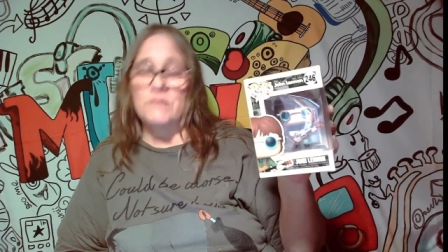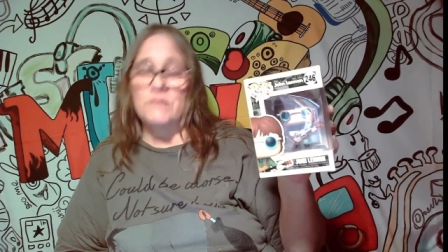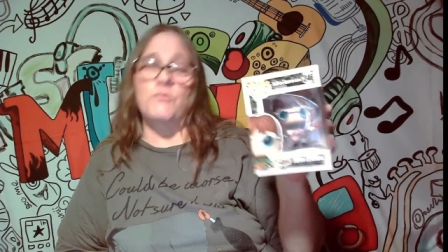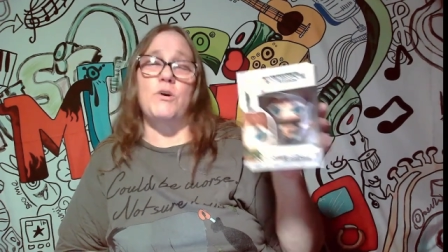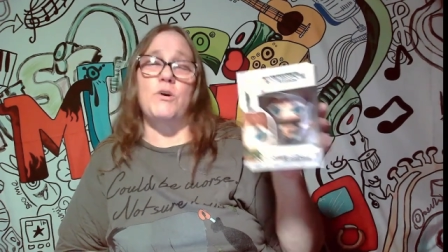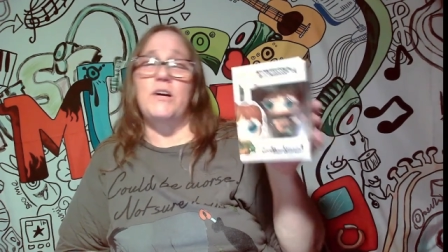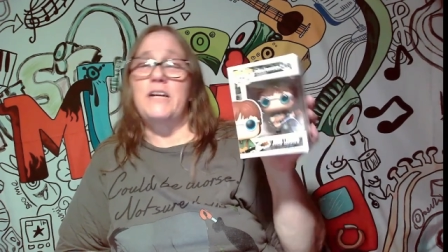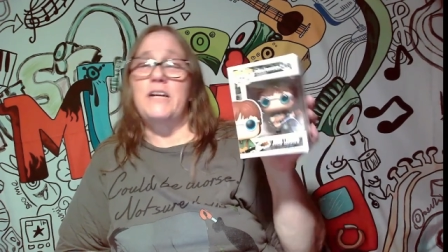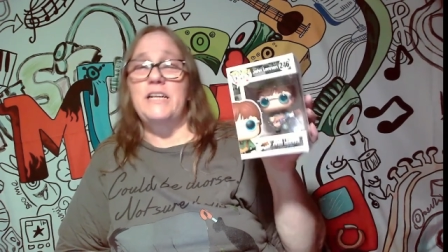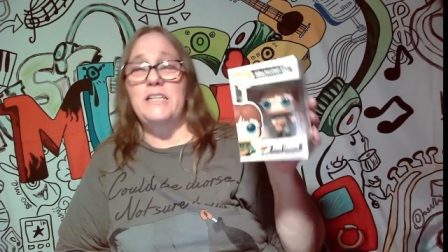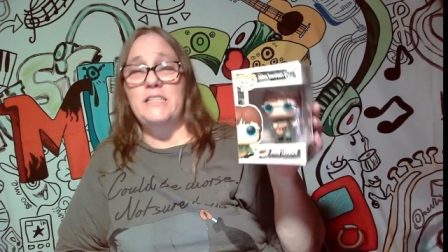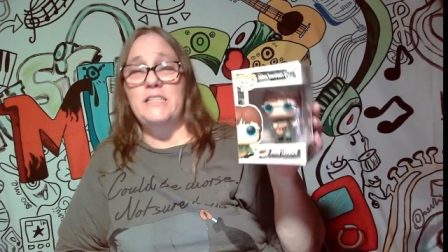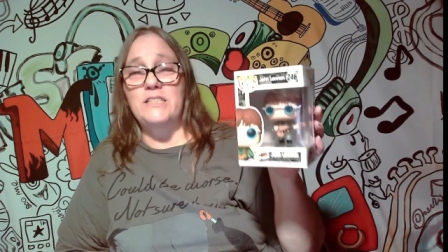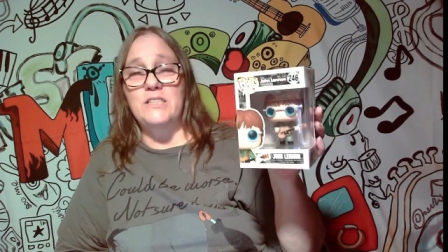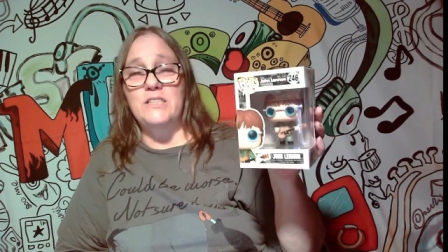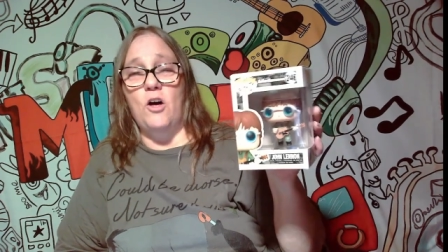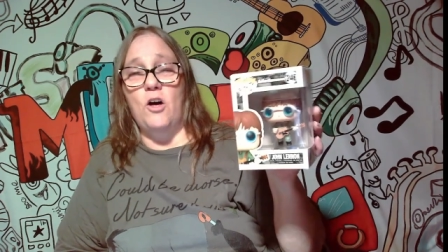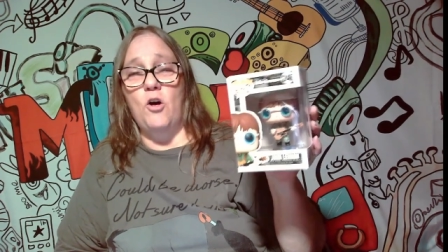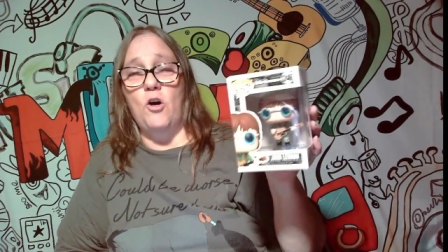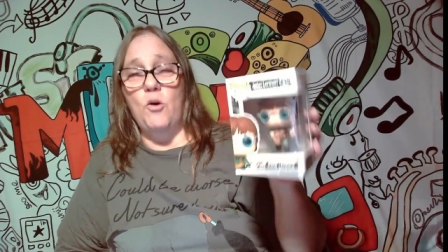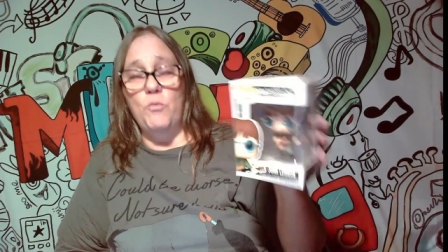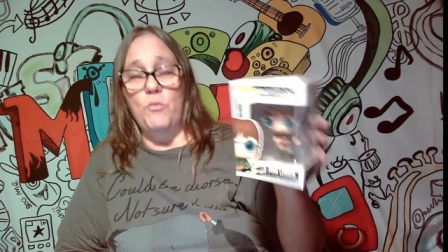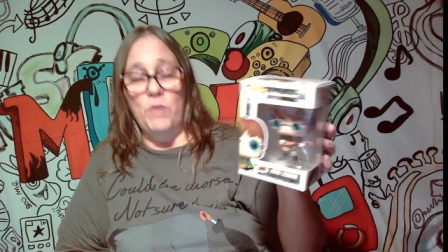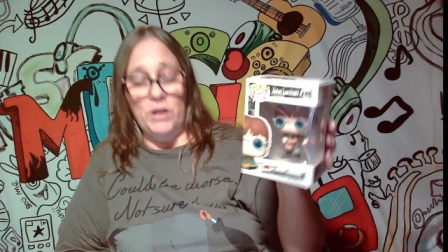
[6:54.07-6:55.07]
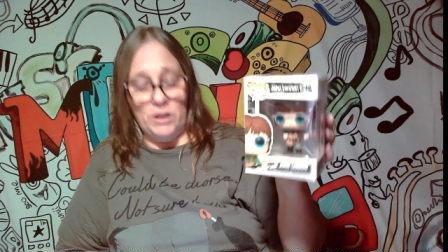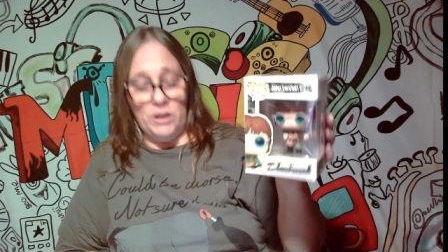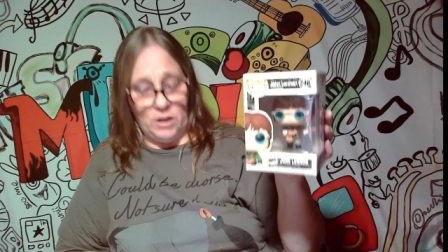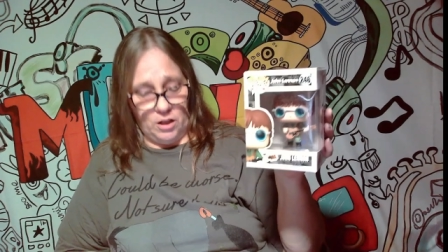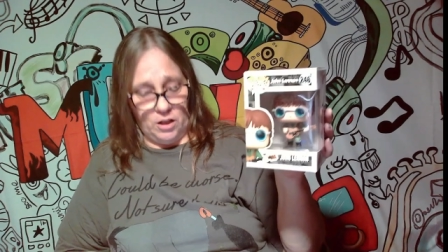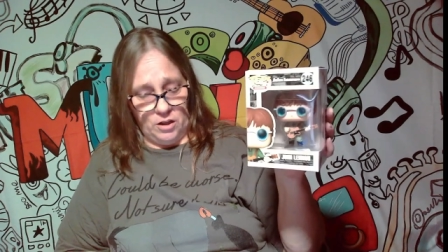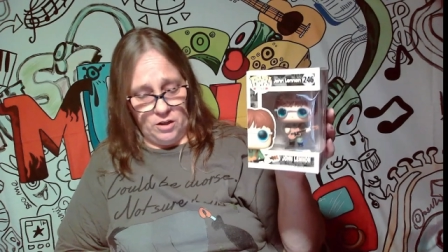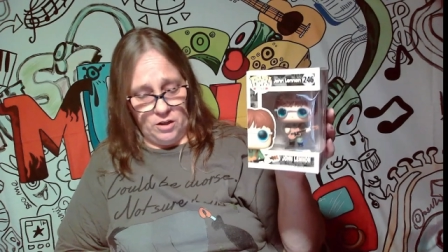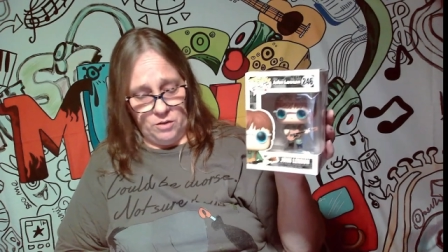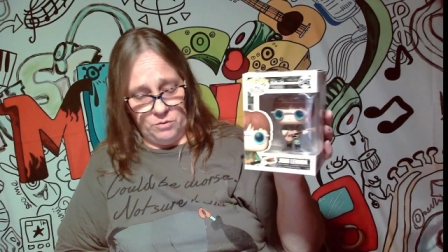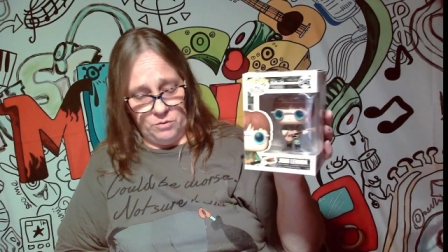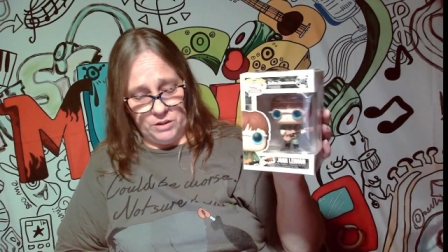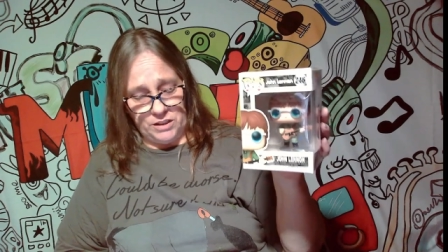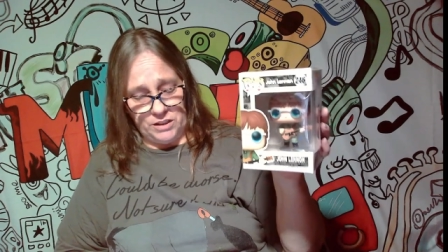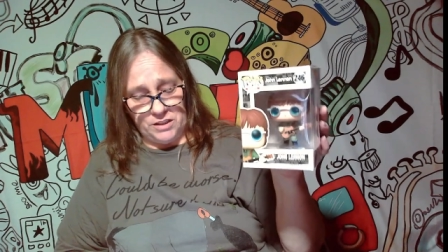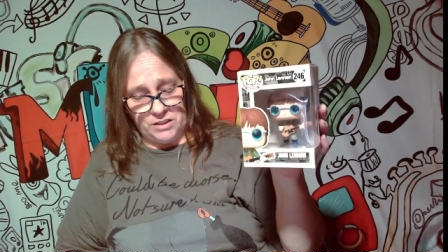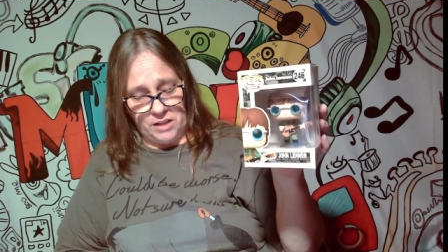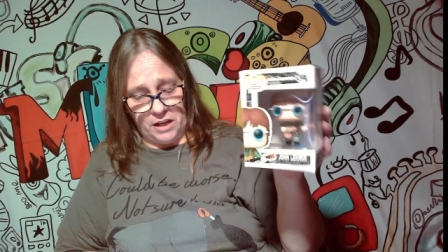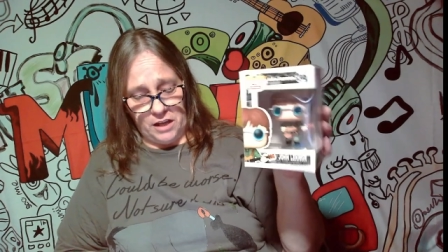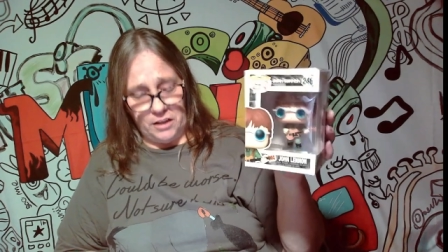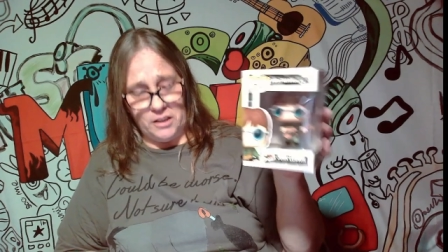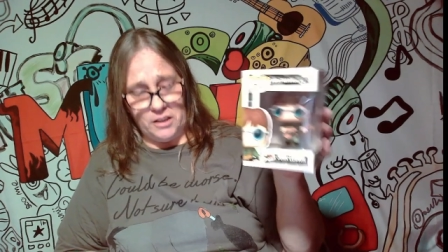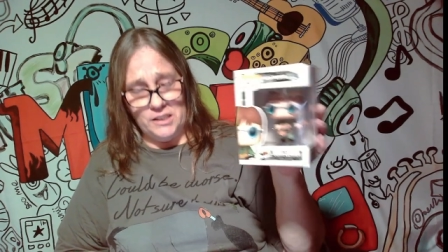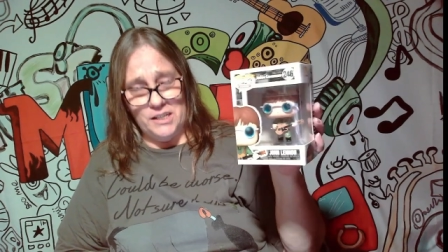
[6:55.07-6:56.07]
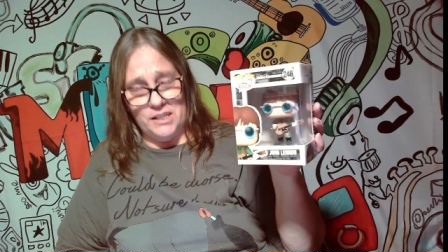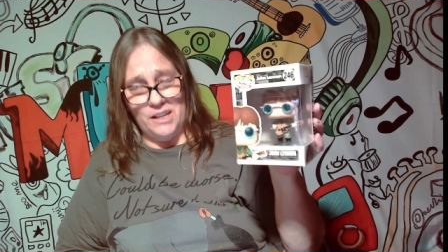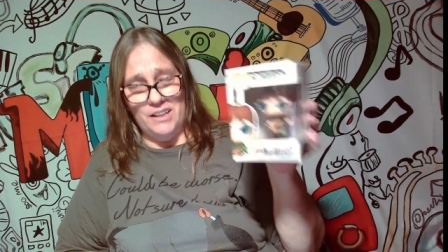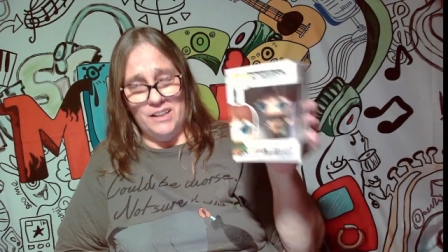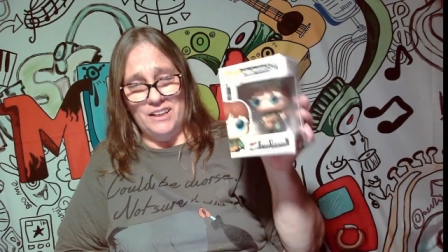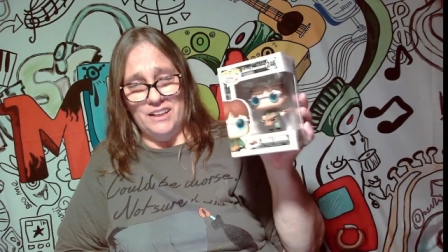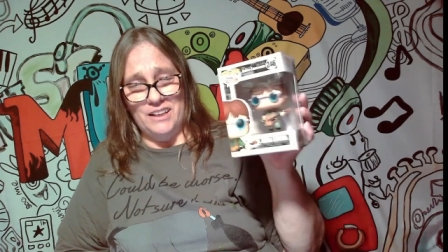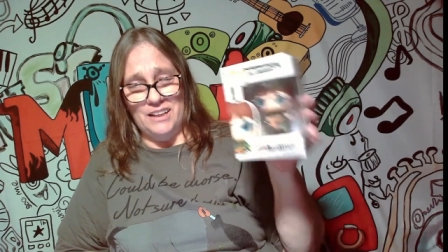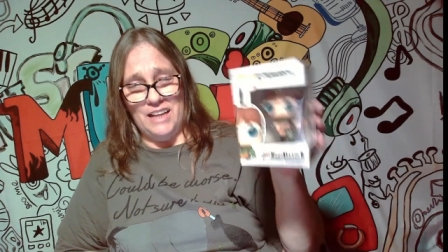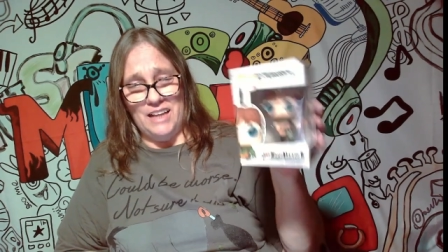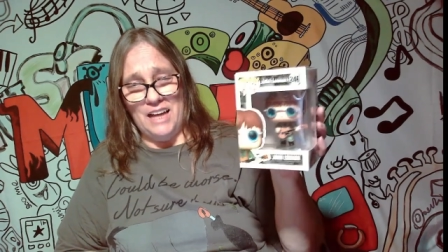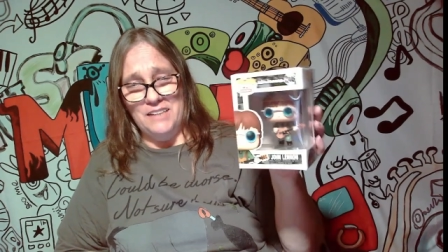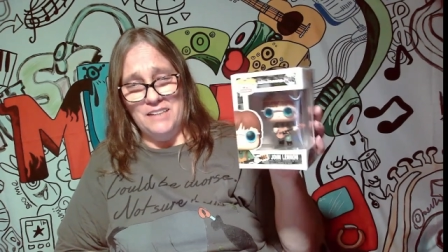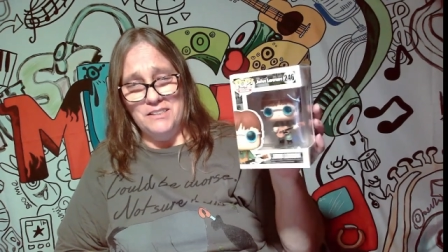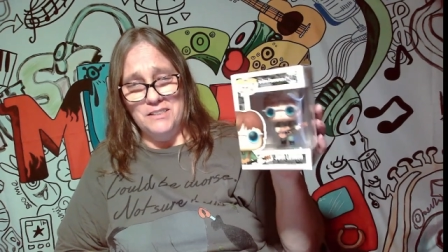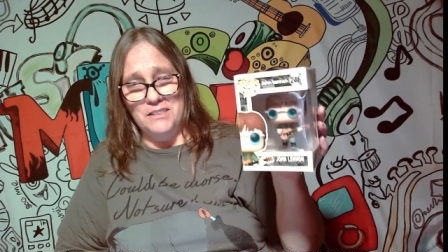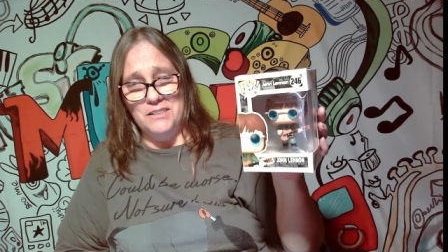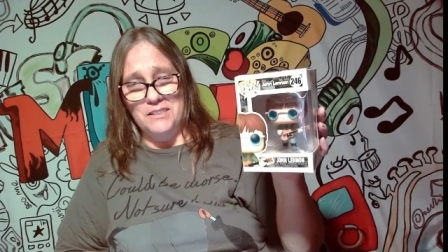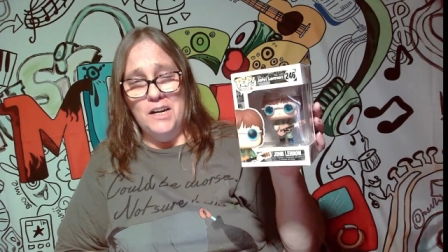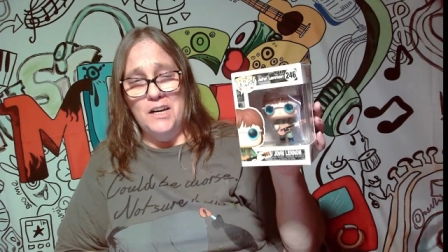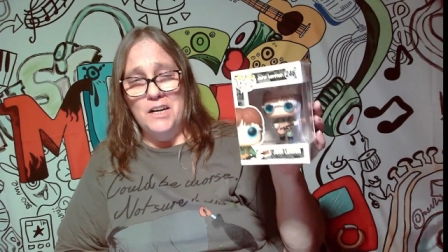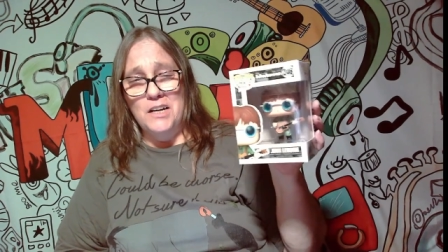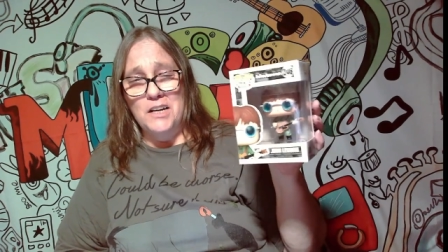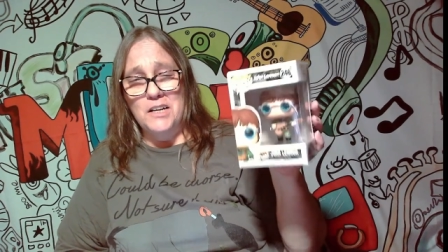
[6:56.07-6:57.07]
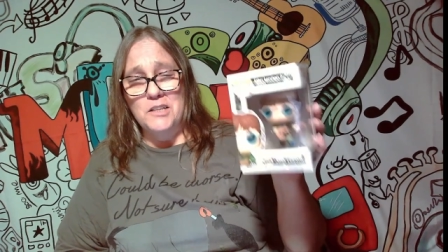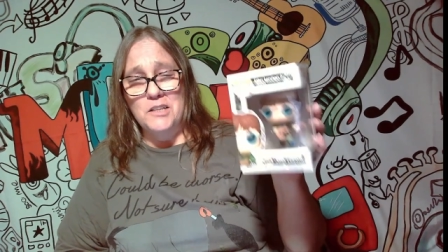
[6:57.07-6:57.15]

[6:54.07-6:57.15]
where he's all one color with the psychedelic glasses,